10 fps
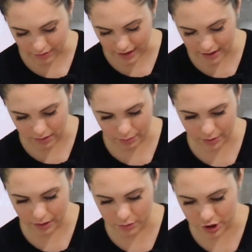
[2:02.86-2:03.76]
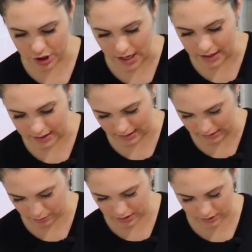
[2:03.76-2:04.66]
friend, or pretty much
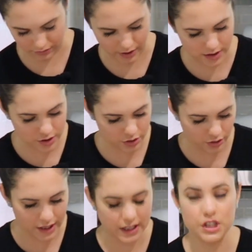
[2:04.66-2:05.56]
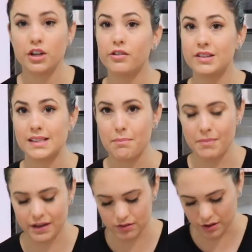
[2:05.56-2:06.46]
anything's best friend. So a generous
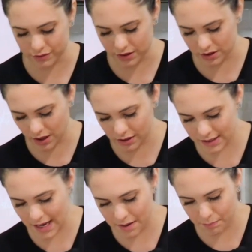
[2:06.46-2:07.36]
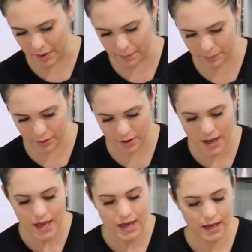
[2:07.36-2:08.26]
amount of salt and pepper.
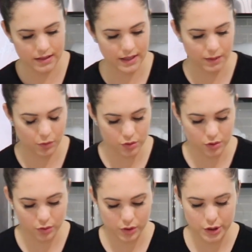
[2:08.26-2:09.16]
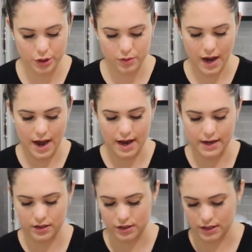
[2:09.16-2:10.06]
And then I'm also going to
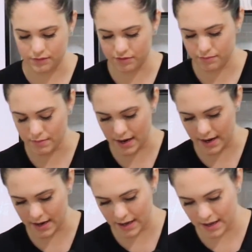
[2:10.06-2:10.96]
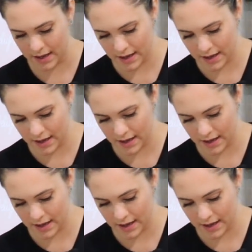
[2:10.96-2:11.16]
add some of my